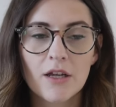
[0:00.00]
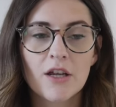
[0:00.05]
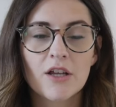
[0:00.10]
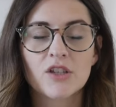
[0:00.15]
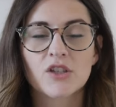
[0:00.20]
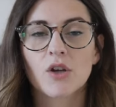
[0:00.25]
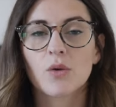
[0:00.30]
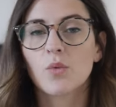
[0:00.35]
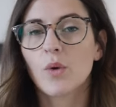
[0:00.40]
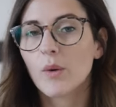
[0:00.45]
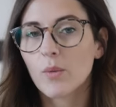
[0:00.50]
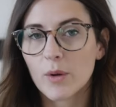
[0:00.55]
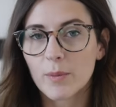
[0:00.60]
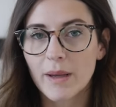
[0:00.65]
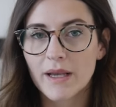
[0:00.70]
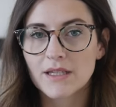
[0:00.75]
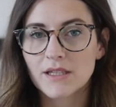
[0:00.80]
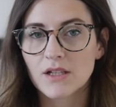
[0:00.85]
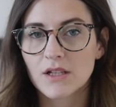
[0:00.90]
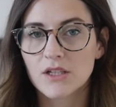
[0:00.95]
So what we're
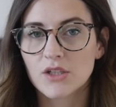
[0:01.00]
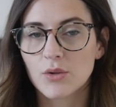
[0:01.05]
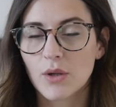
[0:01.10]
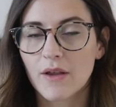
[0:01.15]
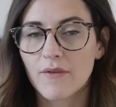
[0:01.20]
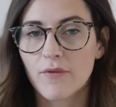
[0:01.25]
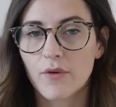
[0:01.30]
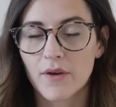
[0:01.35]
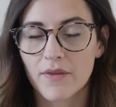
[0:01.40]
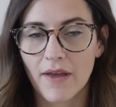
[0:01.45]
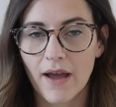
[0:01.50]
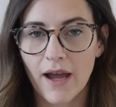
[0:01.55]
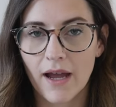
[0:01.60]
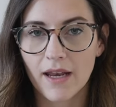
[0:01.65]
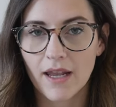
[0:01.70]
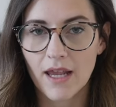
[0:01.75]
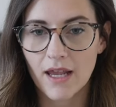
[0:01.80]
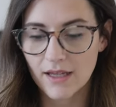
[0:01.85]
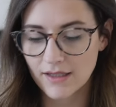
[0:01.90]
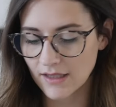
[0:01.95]
basically doing for
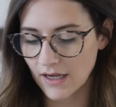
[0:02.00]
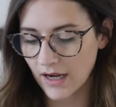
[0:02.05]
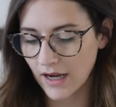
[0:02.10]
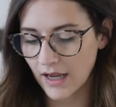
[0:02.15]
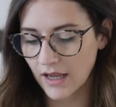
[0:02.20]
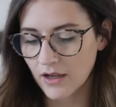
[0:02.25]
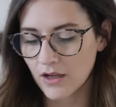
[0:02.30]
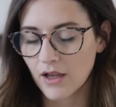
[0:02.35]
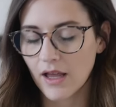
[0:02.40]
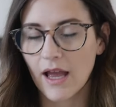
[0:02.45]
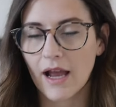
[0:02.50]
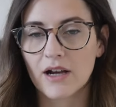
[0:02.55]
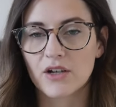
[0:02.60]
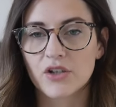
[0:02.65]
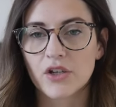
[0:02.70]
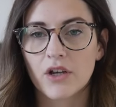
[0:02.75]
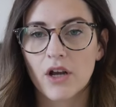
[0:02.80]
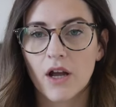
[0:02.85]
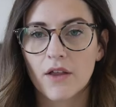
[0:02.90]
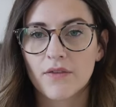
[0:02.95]
that is I
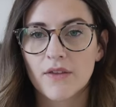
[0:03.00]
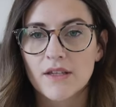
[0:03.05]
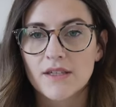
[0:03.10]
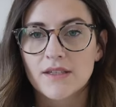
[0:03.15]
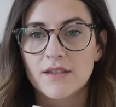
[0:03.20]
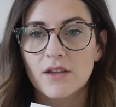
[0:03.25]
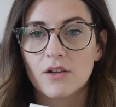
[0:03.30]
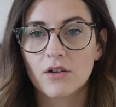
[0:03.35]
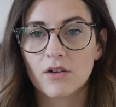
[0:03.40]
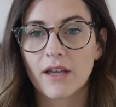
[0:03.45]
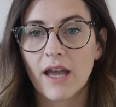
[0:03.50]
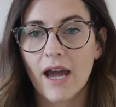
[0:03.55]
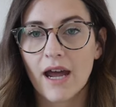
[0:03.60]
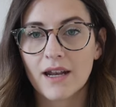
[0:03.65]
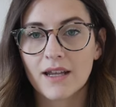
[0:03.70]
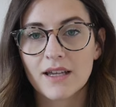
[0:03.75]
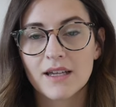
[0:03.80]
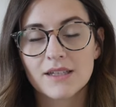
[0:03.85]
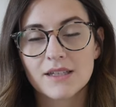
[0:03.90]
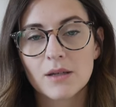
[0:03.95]
actually got this little
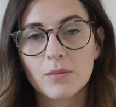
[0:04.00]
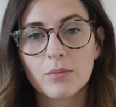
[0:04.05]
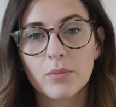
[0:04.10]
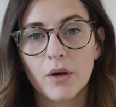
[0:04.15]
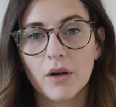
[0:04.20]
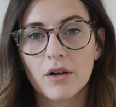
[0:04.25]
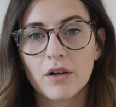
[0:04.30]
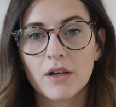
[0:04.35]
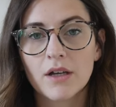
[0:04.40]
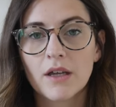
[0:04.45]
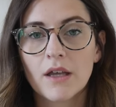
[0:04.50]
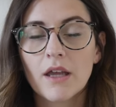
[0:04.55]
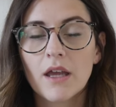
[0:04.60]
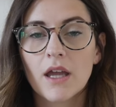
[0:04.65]
catechism book,